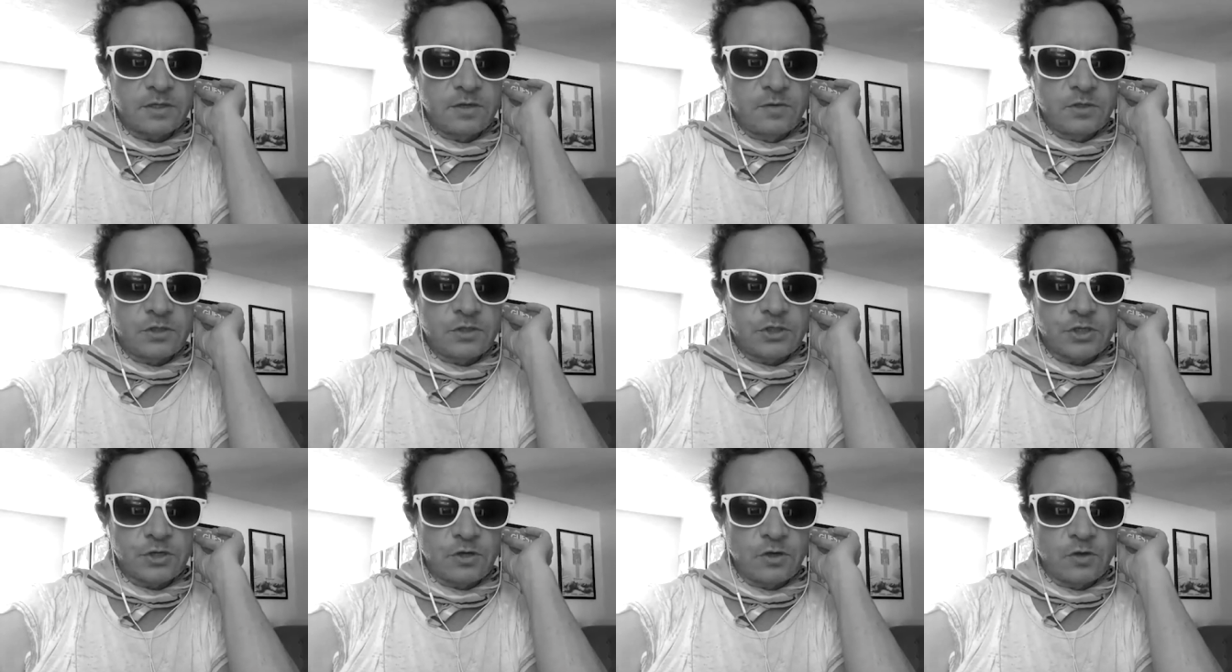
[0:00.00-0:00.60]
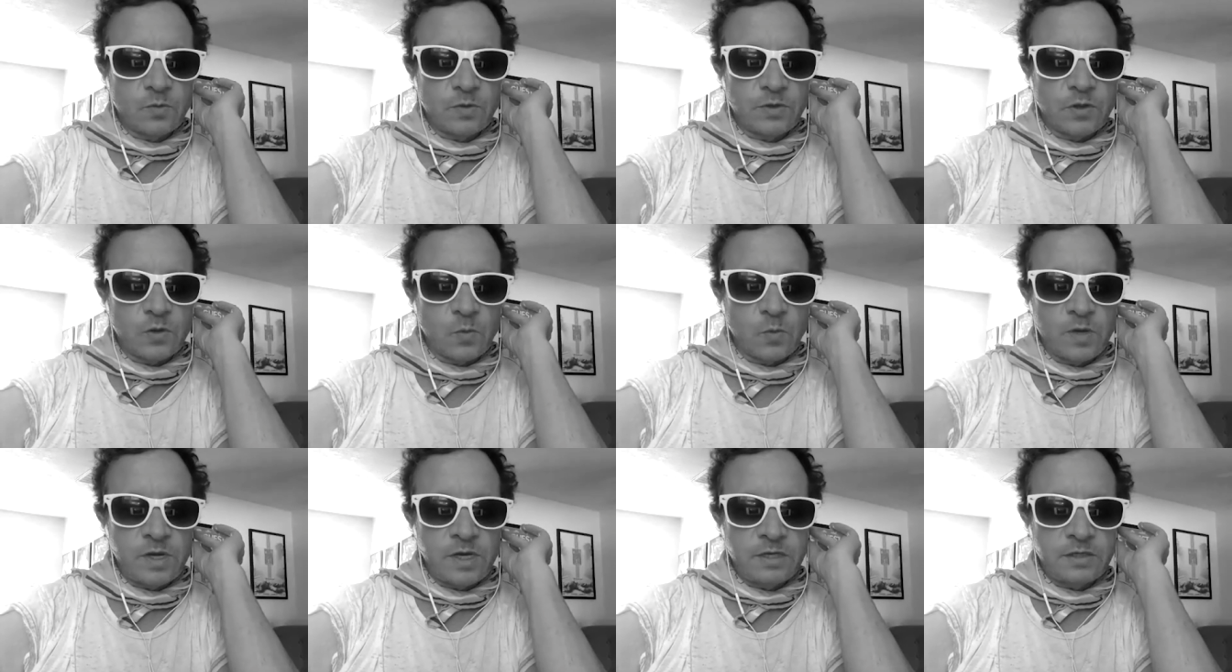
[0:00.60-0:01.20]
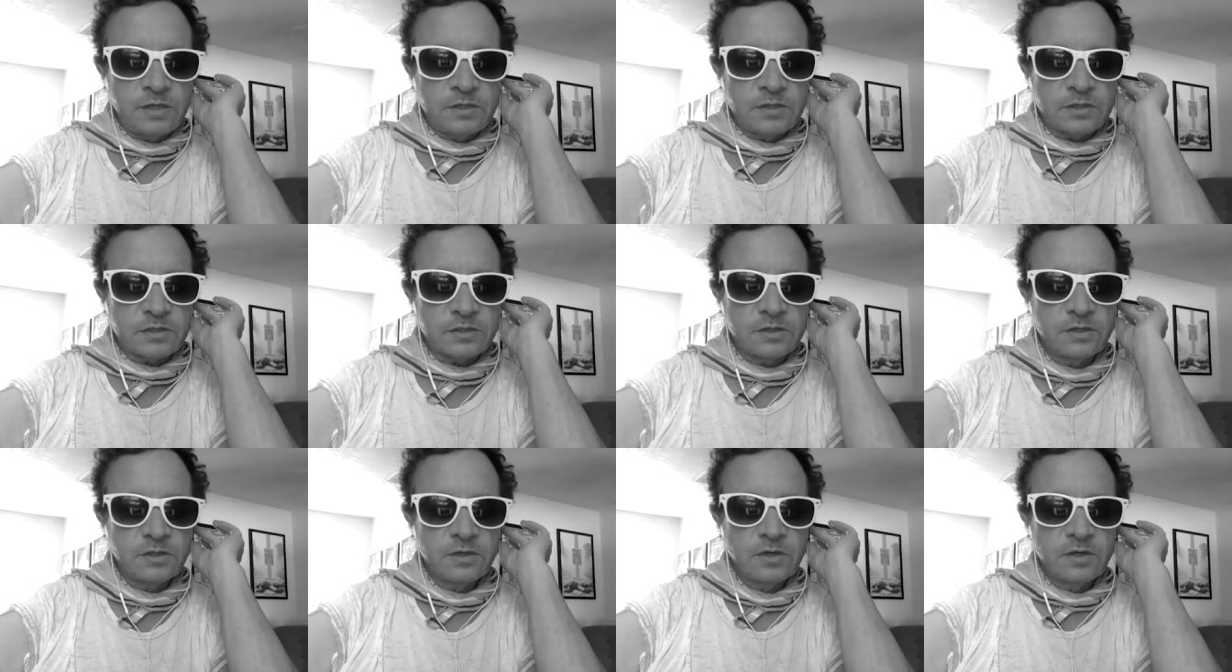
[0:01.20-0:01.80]
It was chilling with the Weeze,
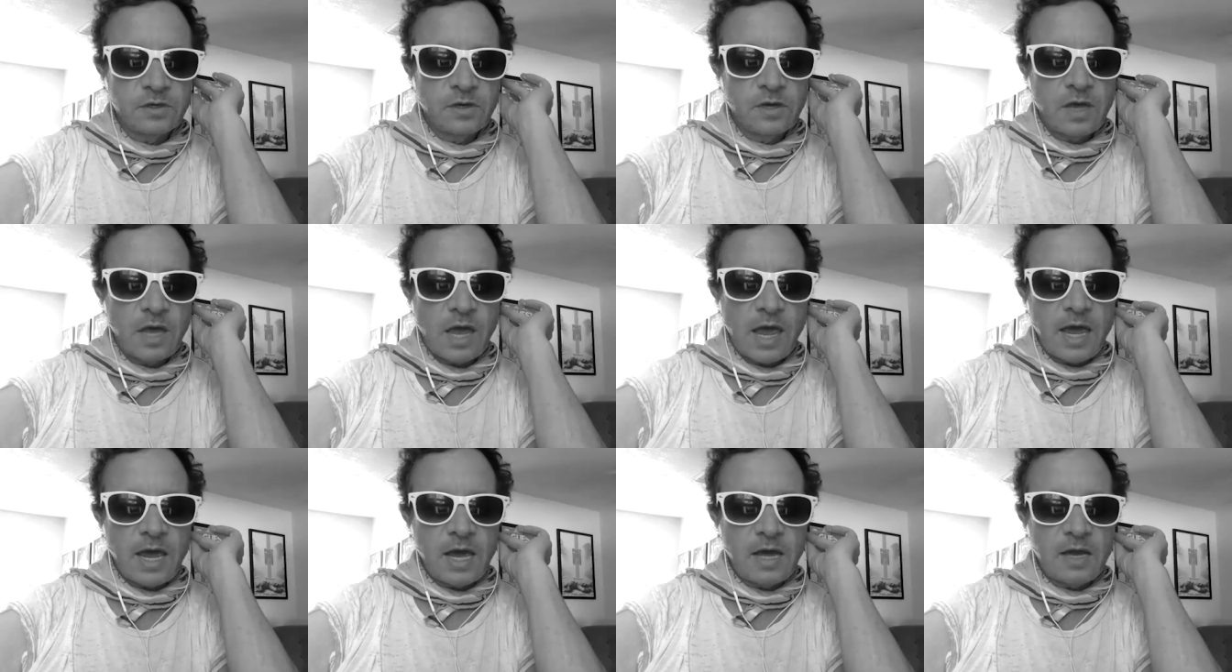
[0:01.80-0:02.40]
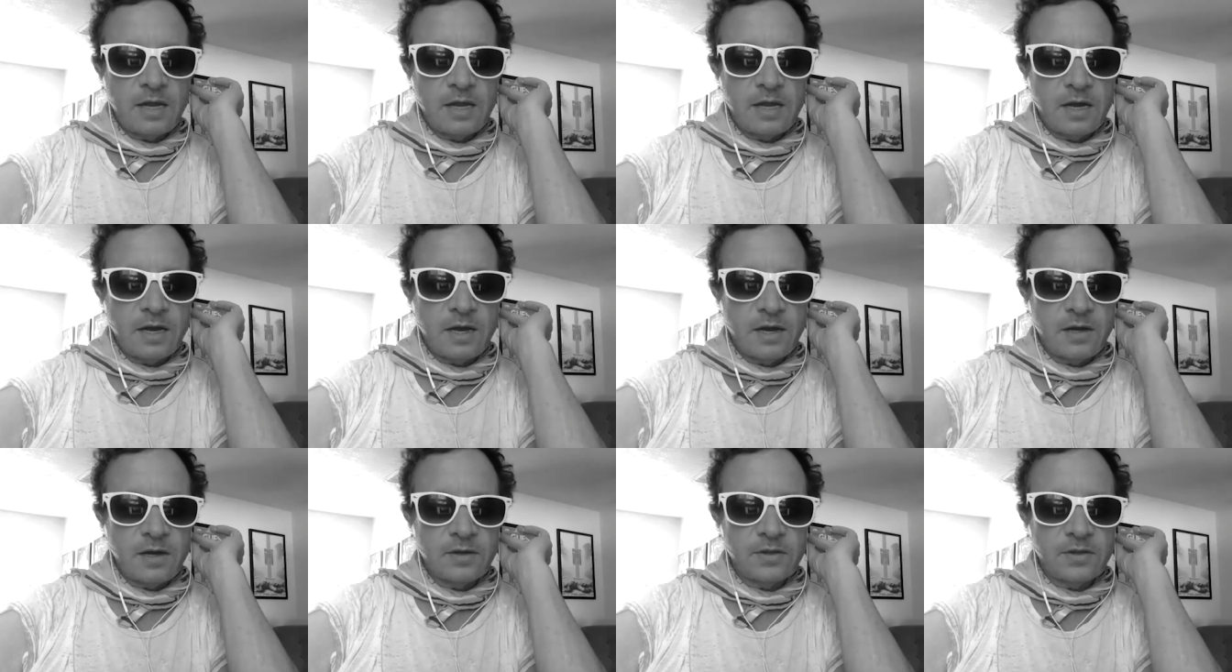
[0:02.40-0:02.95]
and uh,